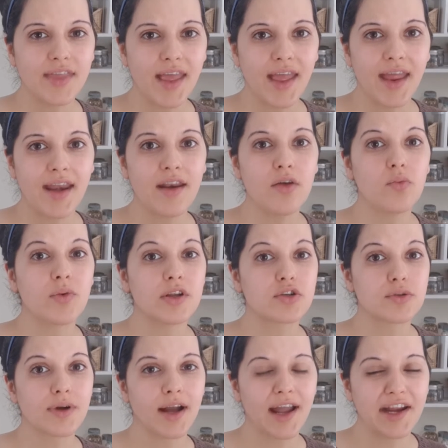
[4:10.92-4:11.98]
Then we
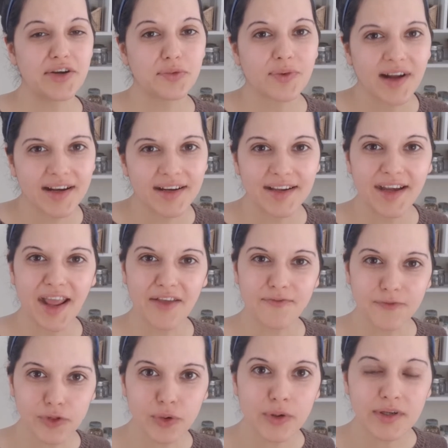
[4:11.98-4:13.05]
tried running a
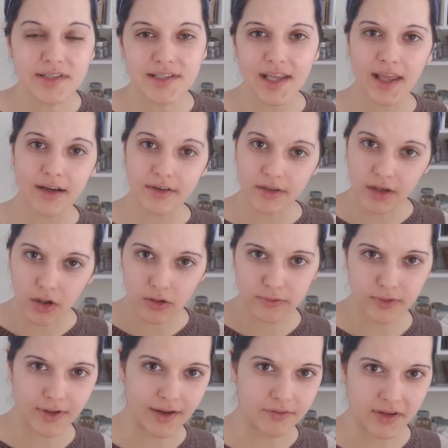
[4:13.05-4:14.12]
floor sander
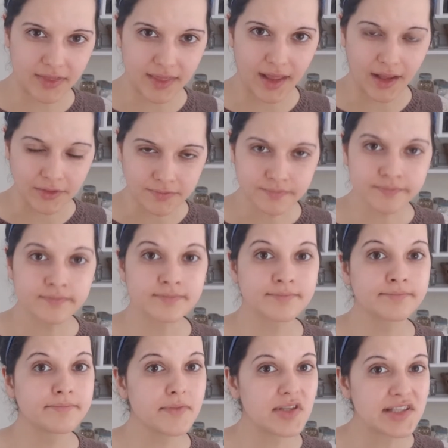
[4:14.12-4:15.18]
over everything.
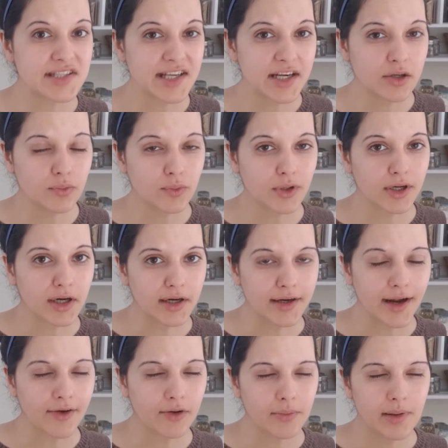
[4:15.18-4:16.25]
Didn't work.
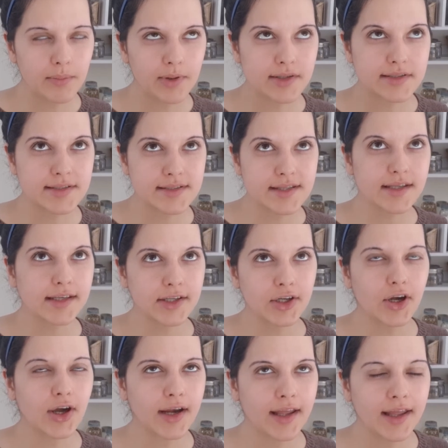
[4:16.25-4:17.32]
I remember sitting
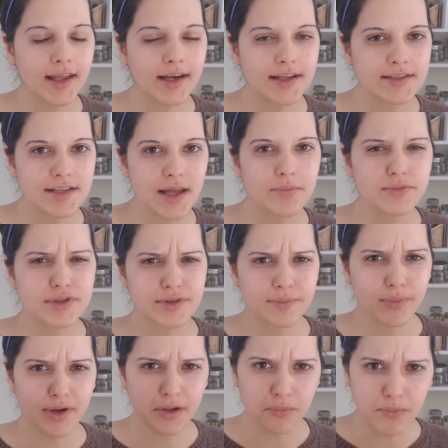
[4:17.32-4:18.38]
on it in an attempt to
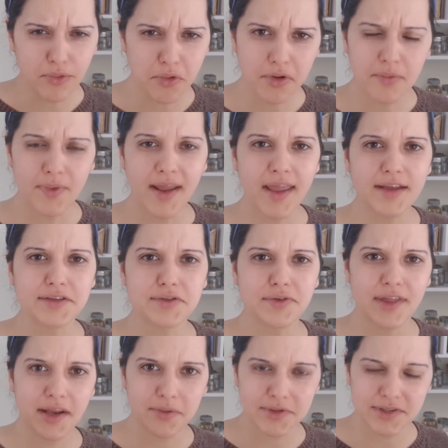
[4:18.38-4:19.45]
bring more weight so
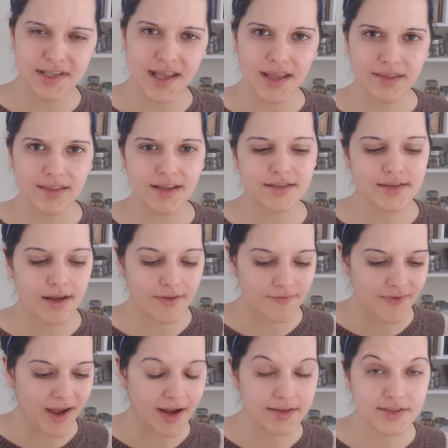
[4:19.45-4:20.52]
that it would take things off
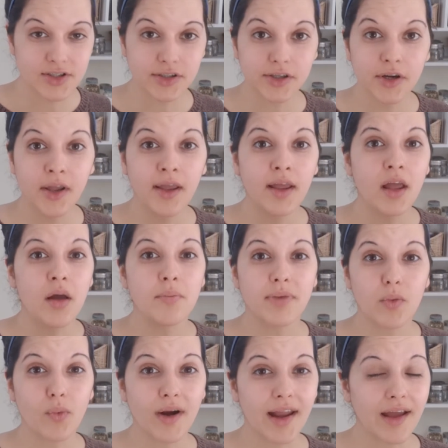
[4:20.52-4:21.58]
faster.
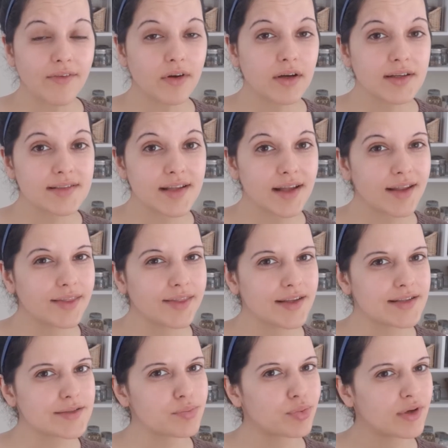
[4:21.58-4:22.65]
But whatever is on
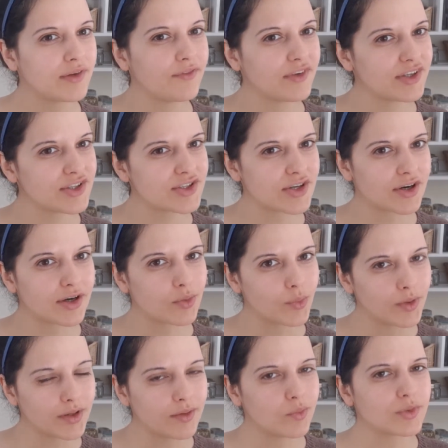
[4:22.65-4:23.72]
this pre-finished
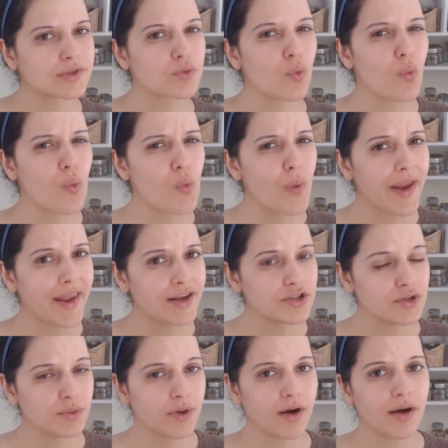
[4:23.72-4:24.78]
hardwood was way
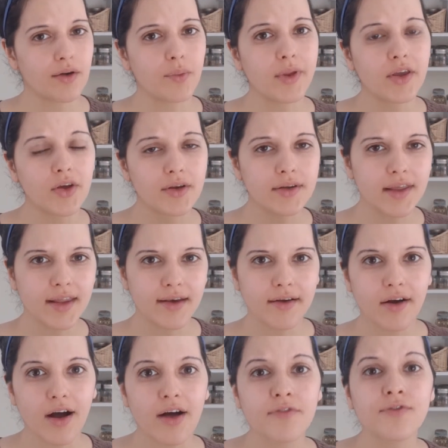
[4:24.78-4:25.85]
too hard. We couldn't get it
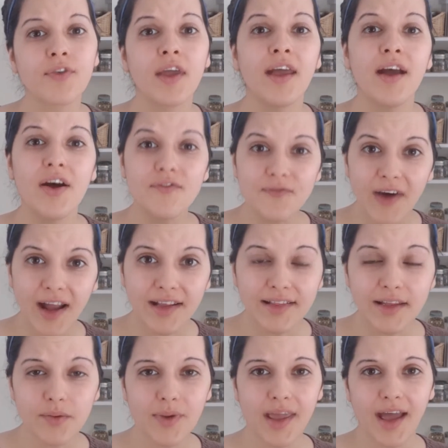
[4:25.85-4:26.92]
off.
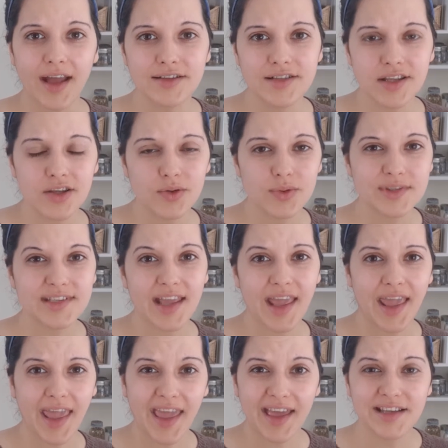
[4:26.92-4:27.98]
Finally, we had to use
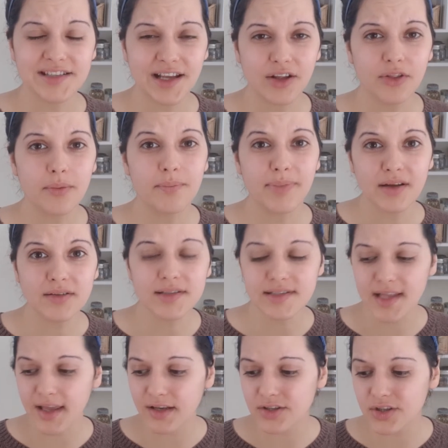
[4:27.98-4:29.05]
a handheld belt
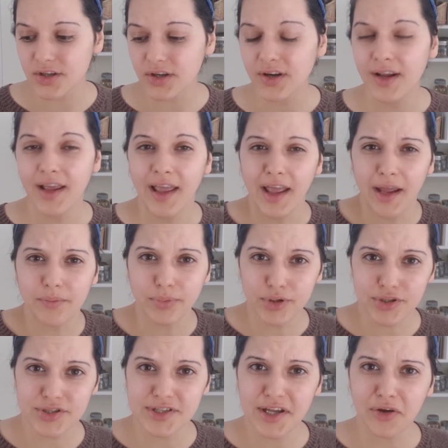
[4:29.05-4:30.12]
sander and
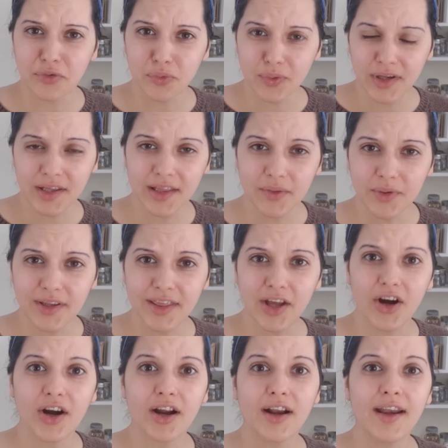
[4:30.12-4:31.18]
push down really
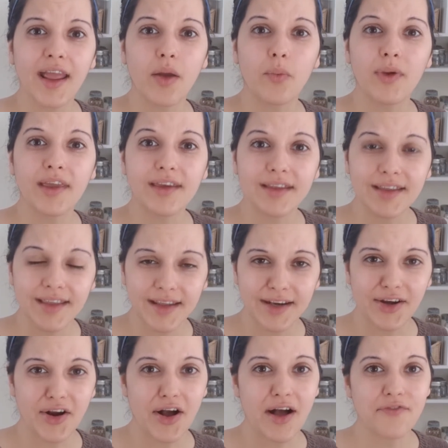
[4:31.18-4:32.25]
hard, and we could get
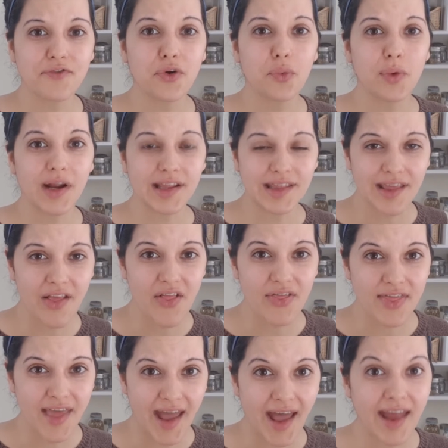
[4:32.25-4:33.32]
it off with
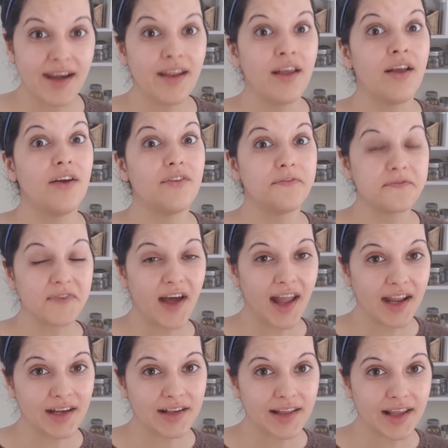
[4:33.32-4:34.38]
that
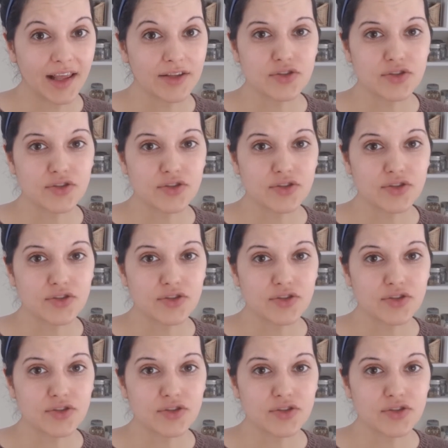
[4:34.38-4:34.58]
finally.